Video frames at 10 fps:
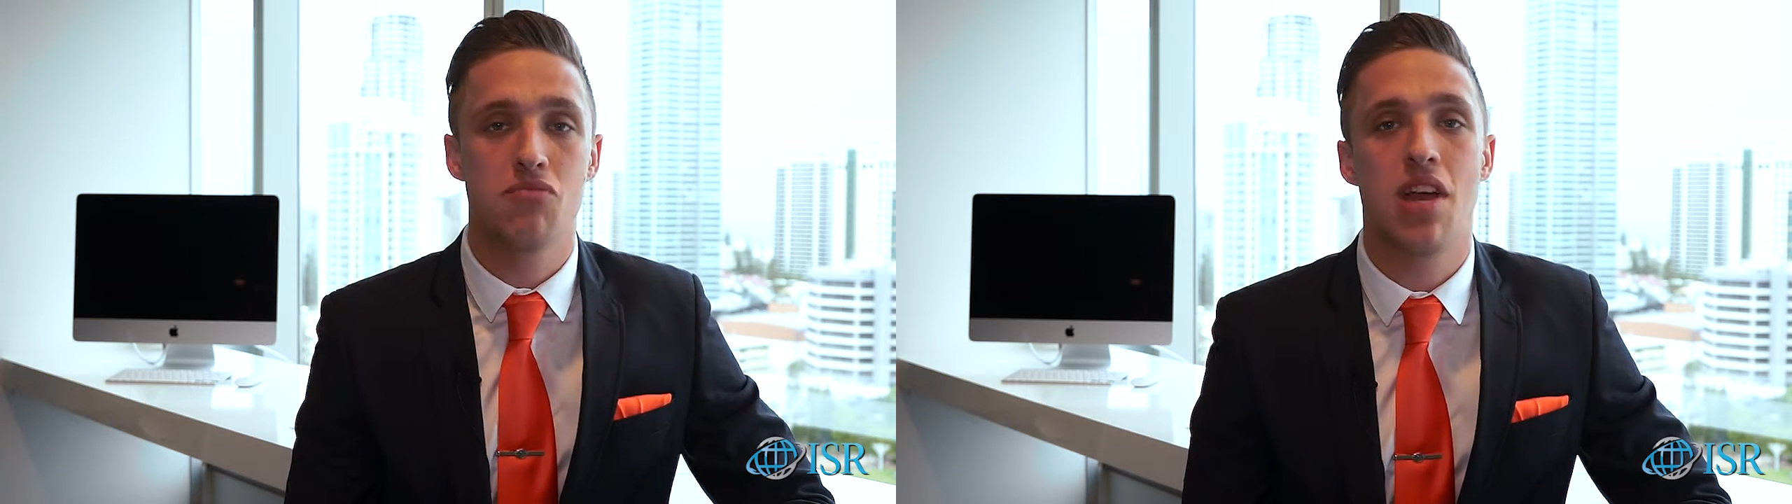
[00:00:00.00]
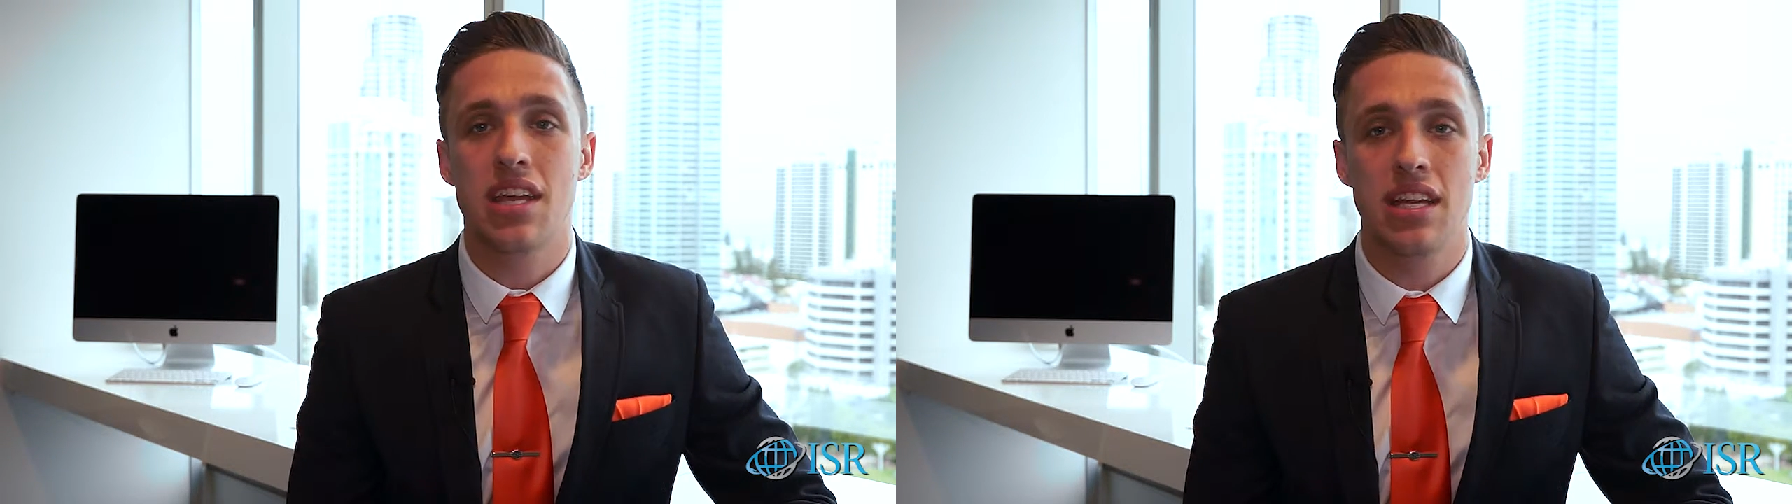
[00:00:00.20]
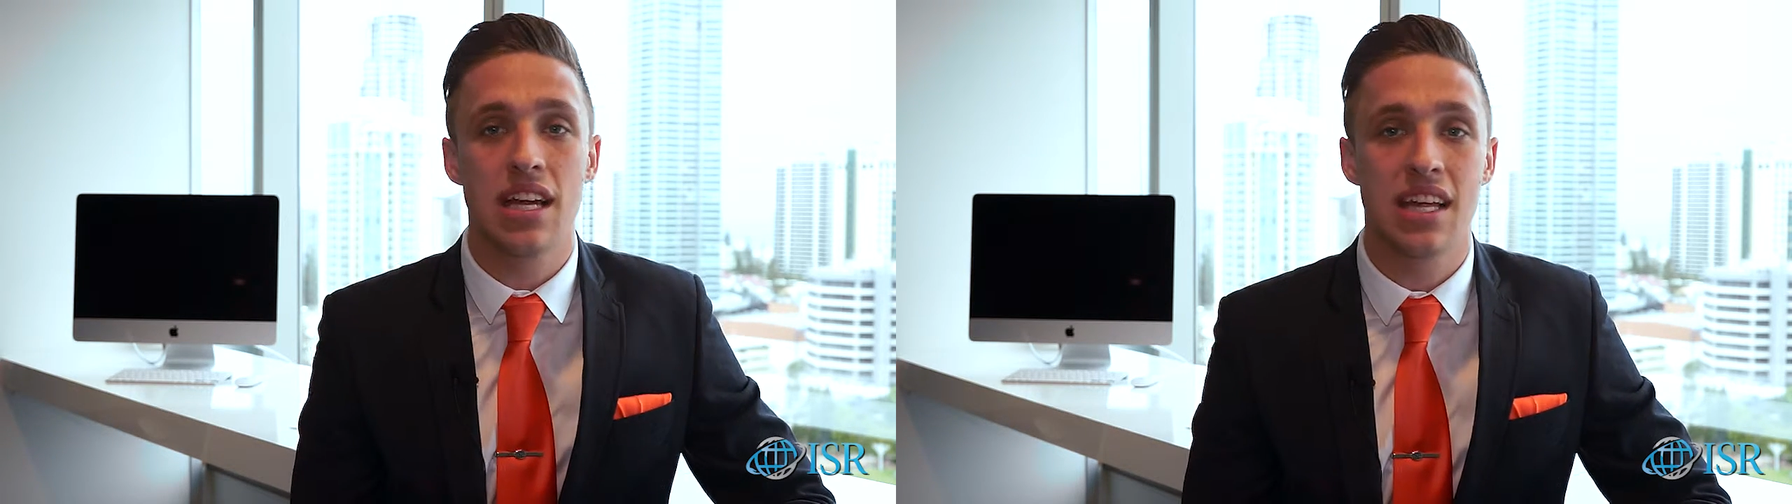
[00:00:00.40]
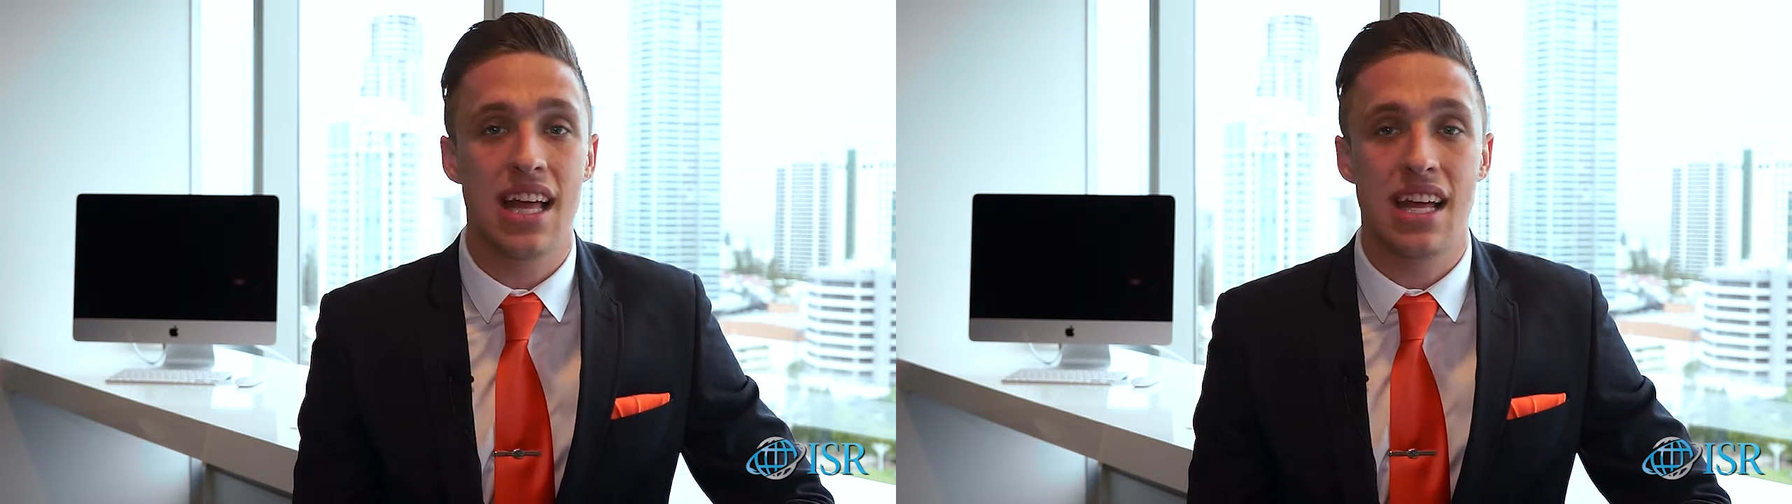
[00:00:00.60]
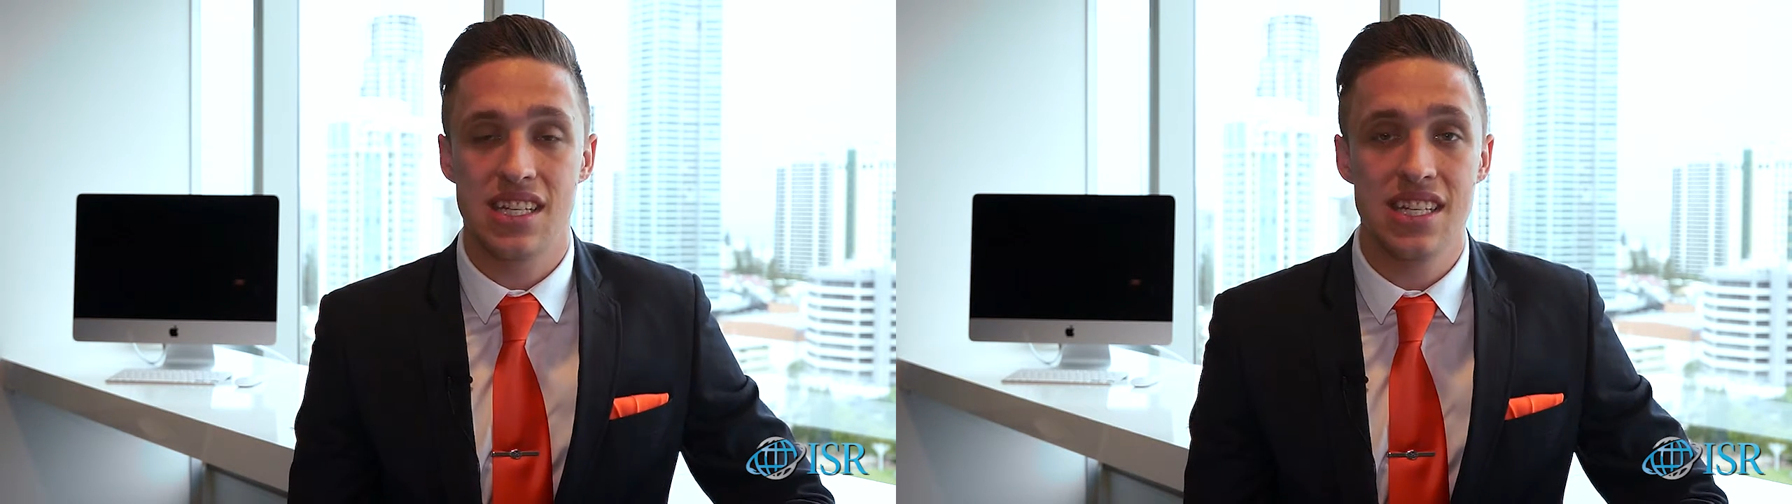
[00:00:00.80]
regularly at
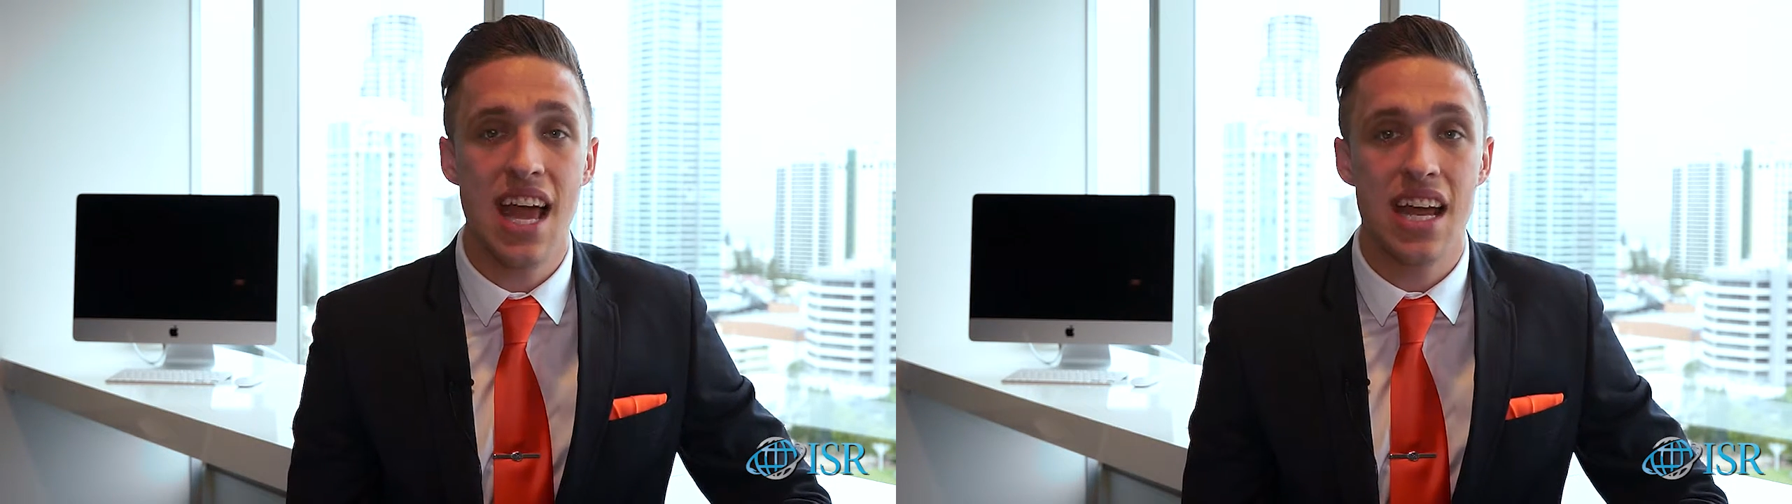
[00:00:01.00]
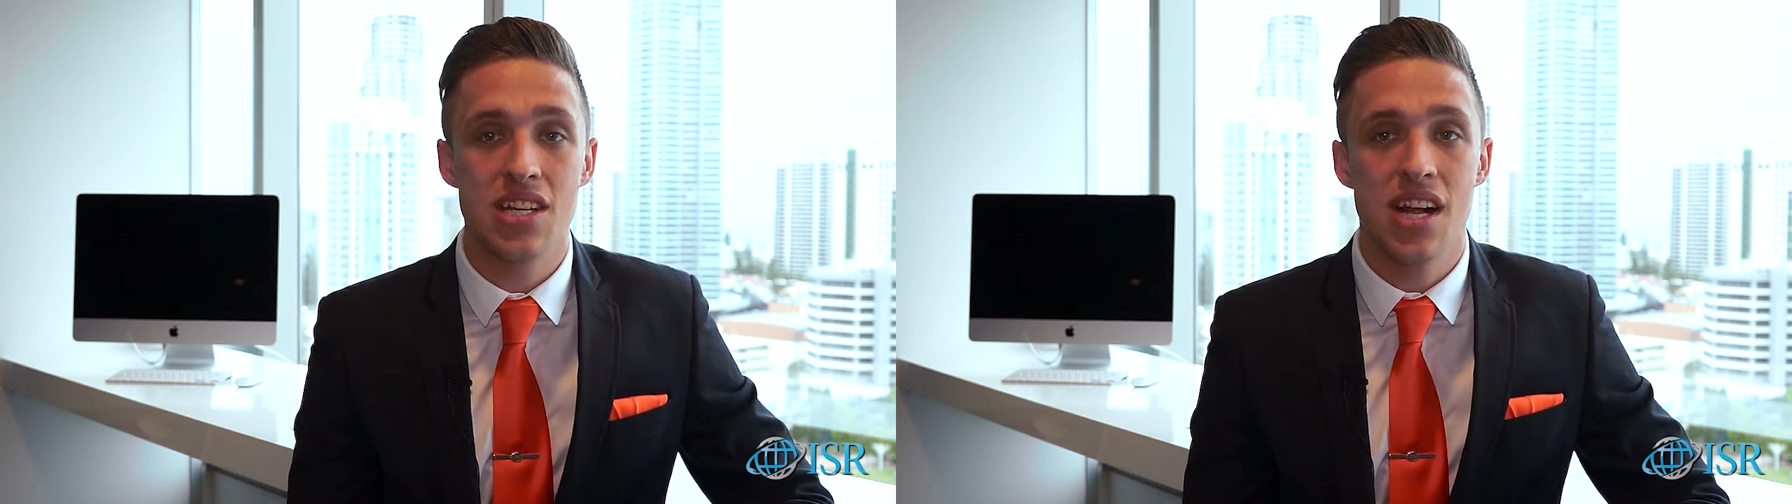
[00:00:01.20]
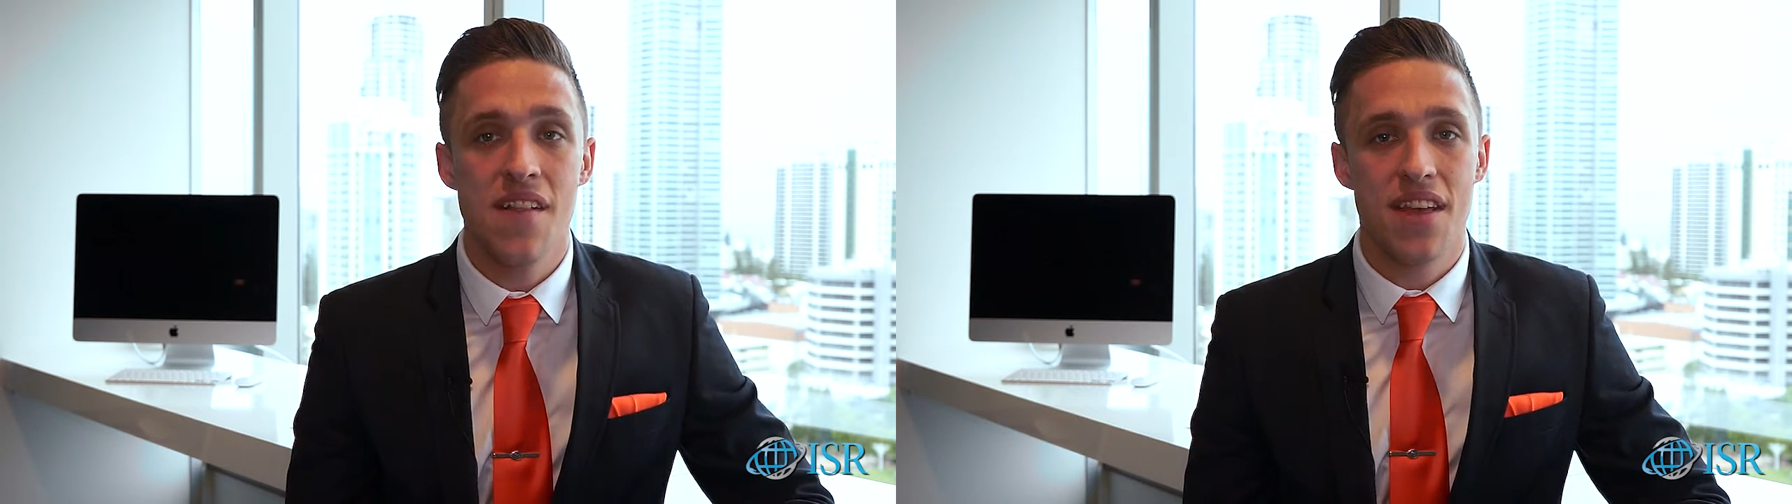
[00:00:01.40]
that stage,